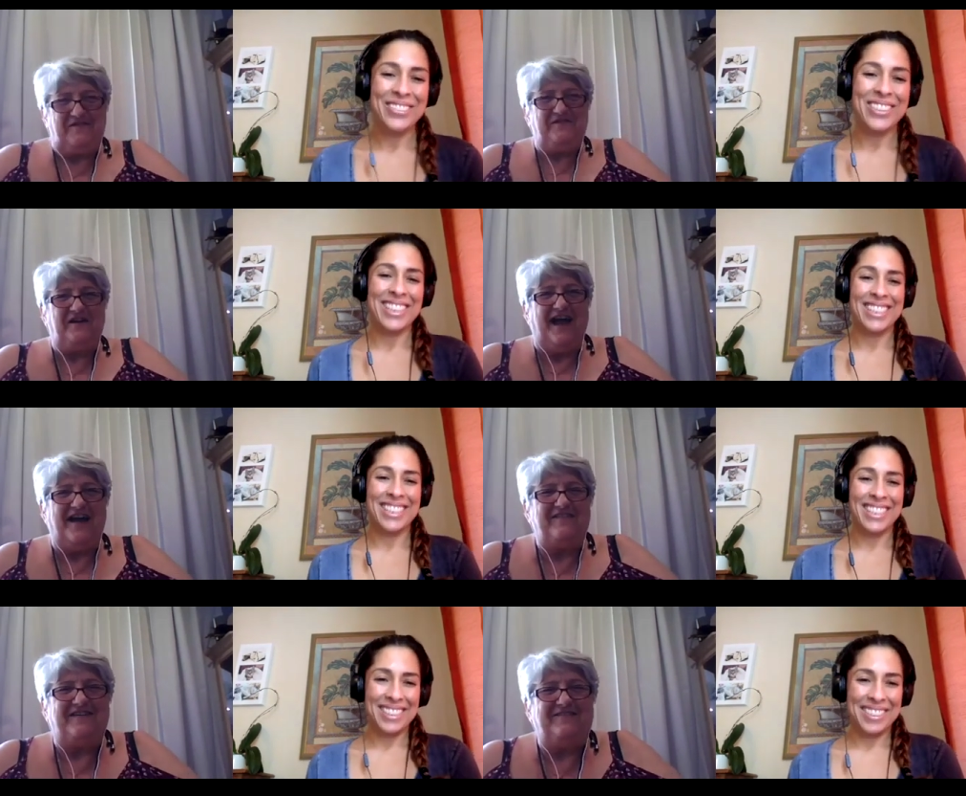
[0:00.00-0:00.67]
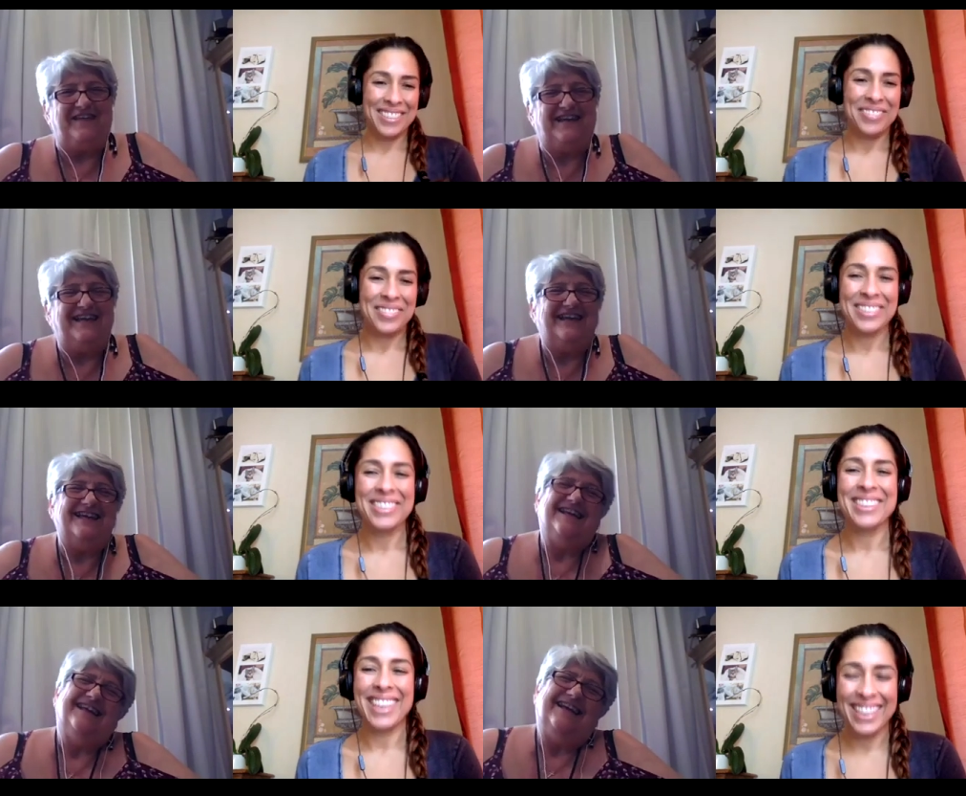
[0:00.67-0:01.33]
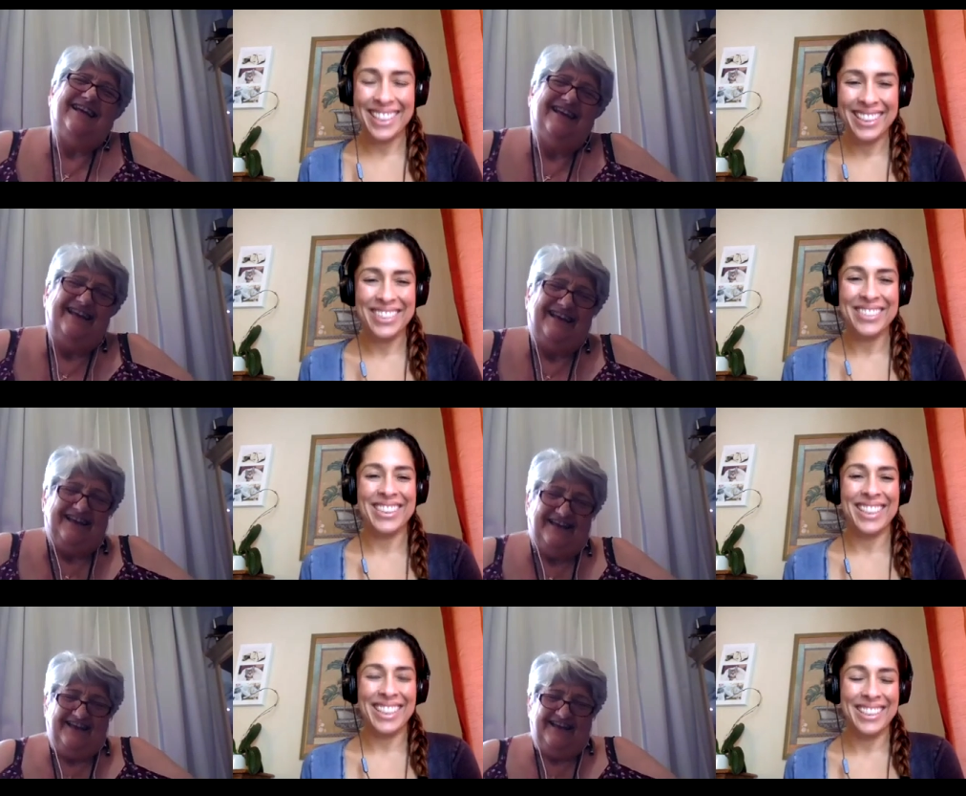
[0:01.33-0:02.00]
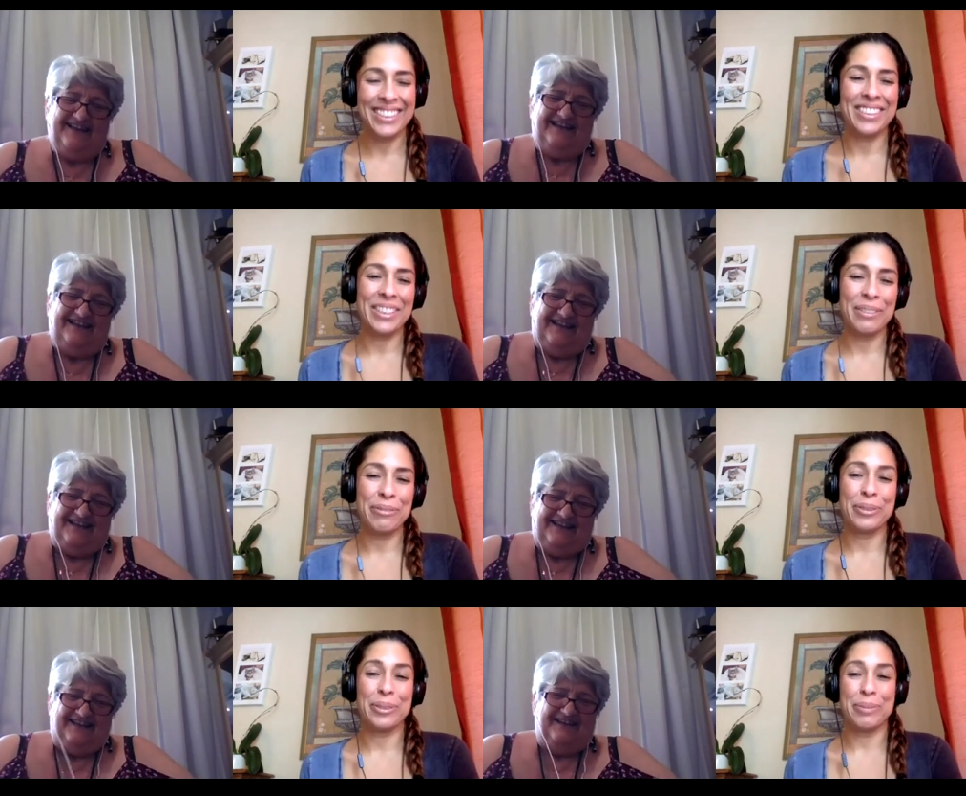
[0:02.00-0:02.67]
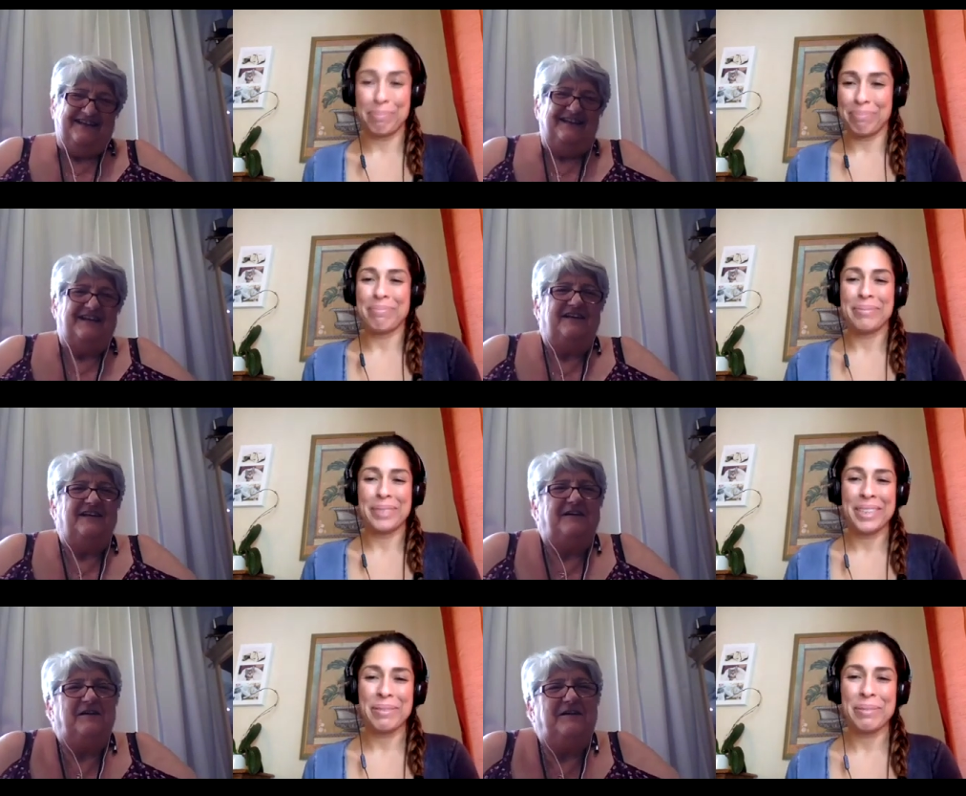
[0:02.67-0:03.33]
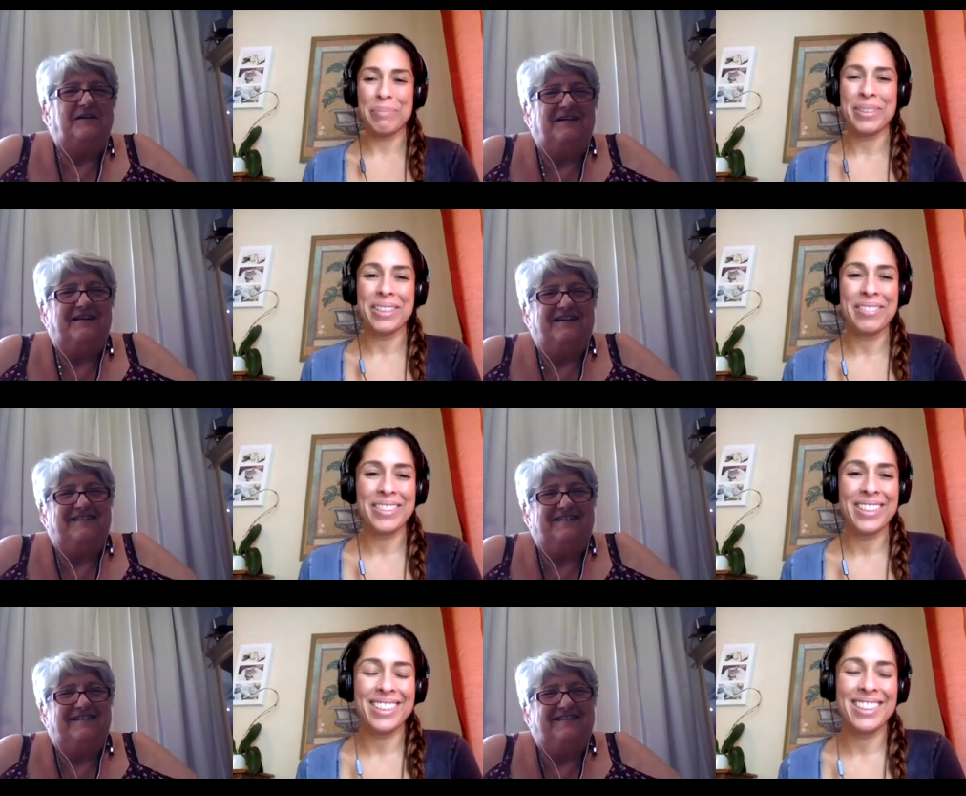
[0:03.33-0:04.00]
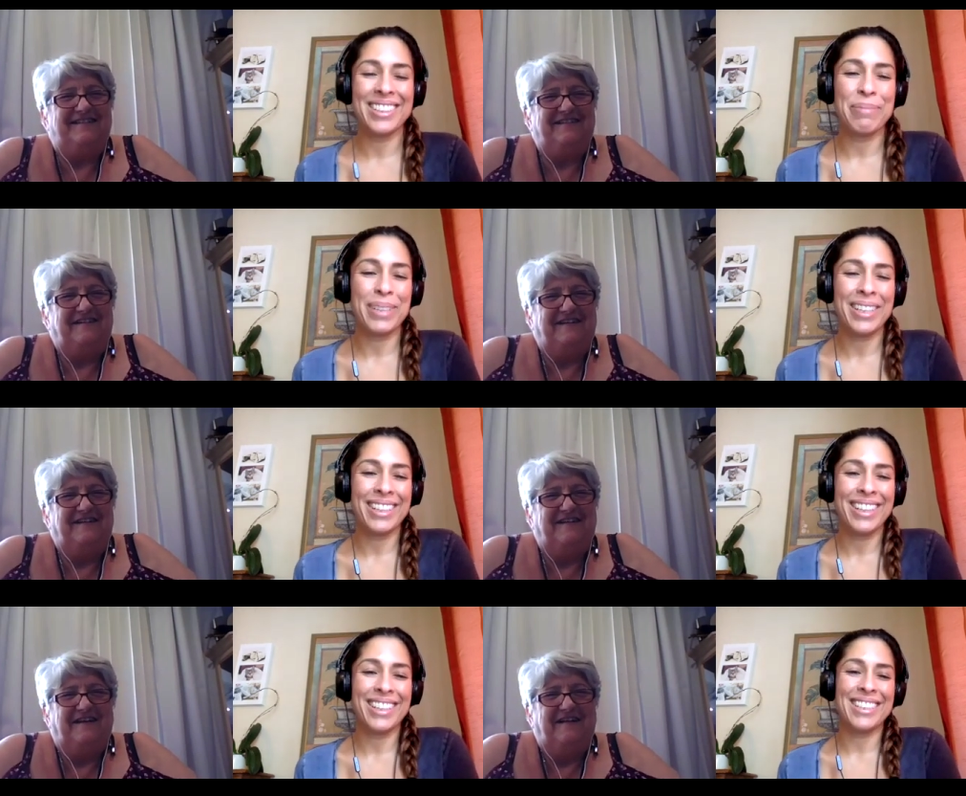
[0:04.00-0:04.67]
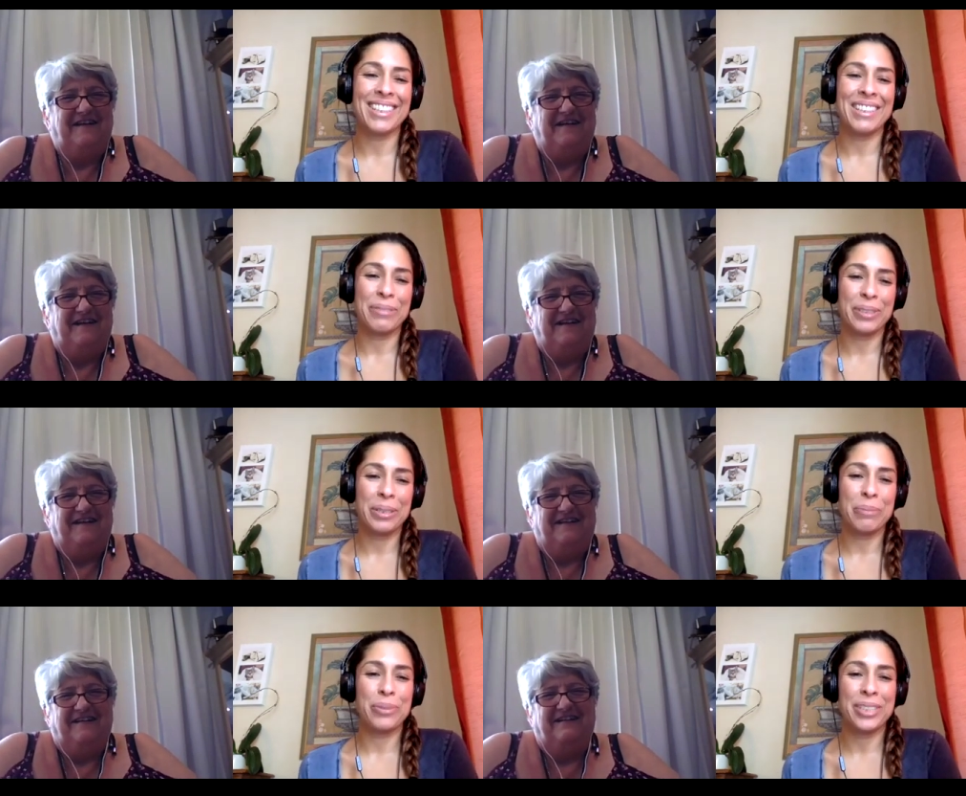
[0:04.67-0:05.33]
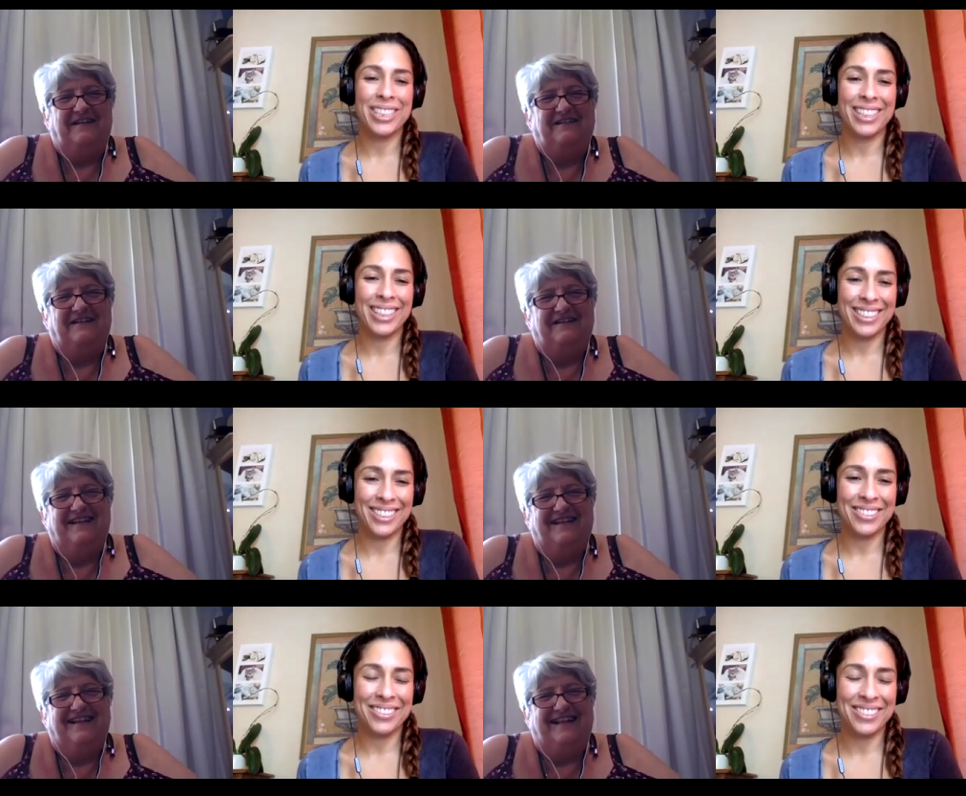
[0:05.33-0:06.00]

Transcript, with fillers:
Speaker 1: you for having me.
Speaker 2: Thank you. Thank you. Thank you for becoming part of the, the podcast. I really appreciate you